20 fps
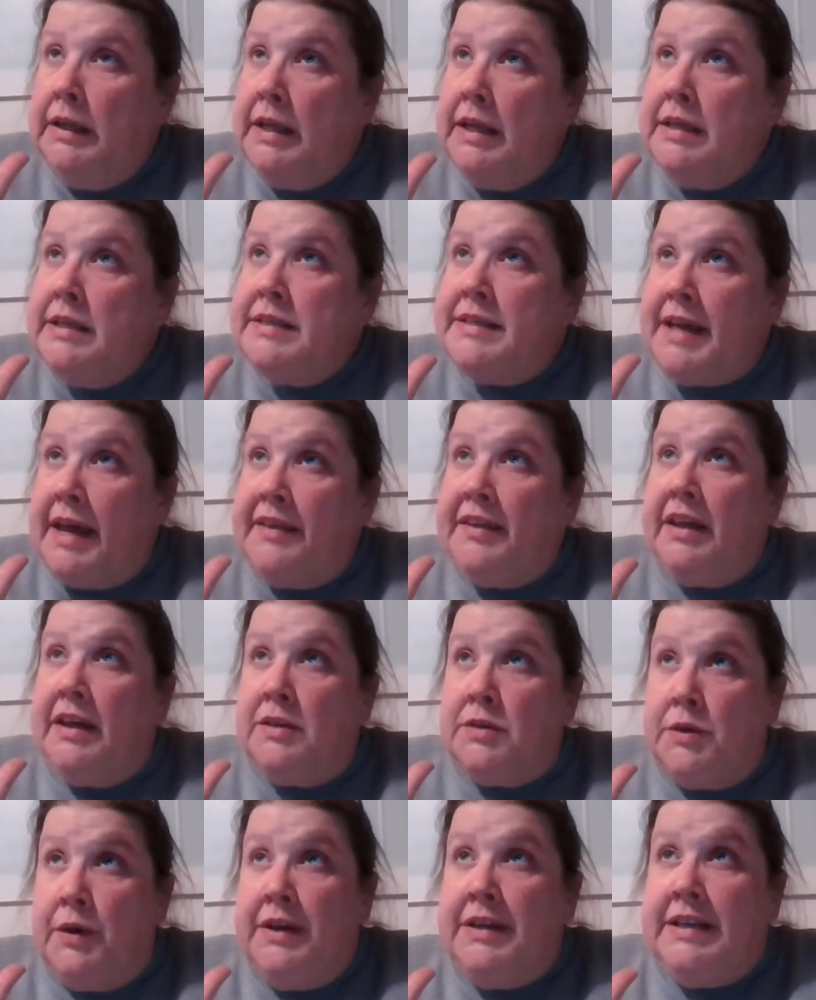Sadly,
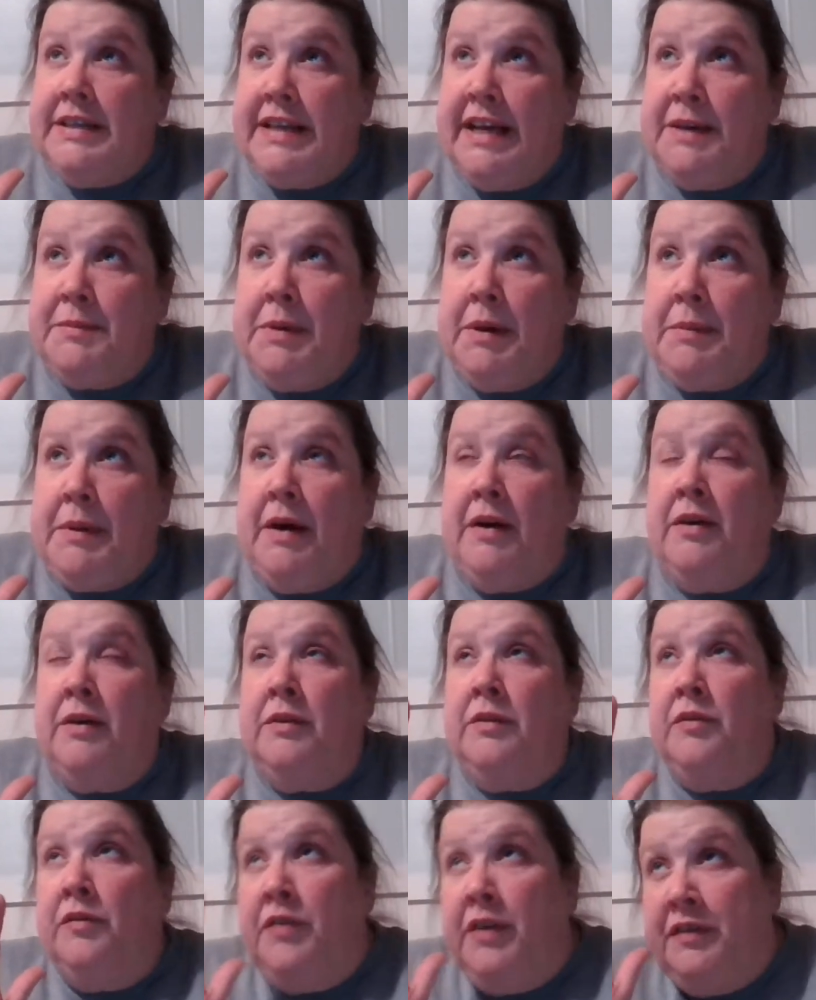it's going to take me
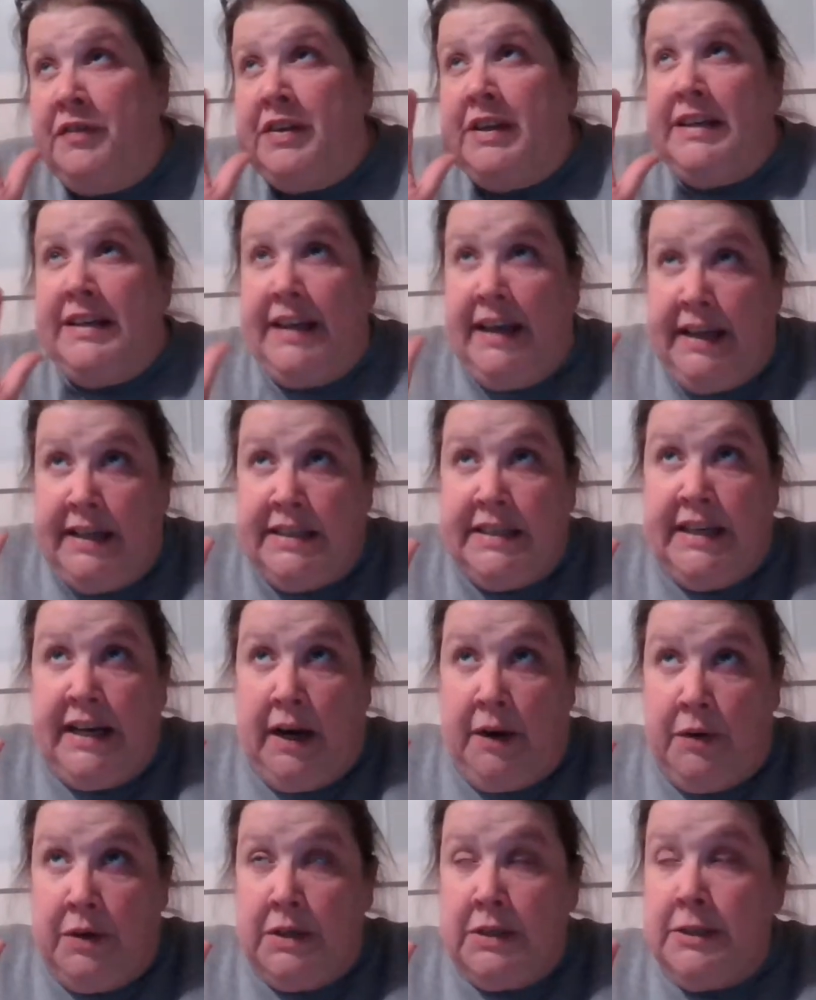about 15 to 18
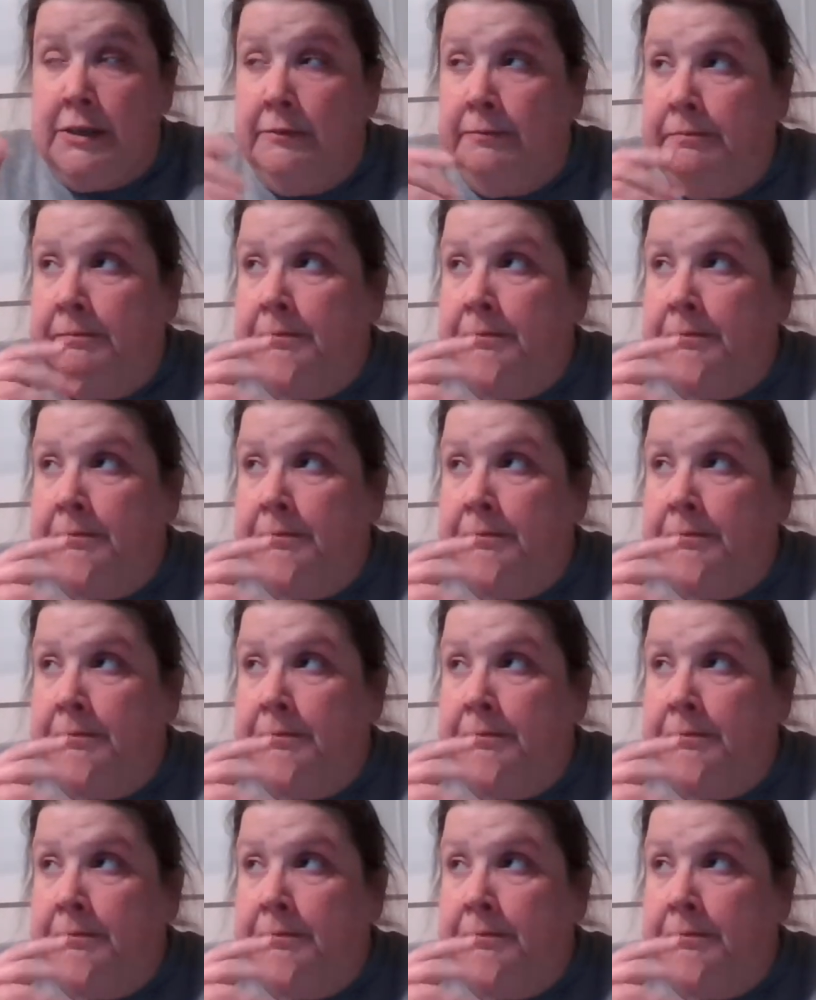hours.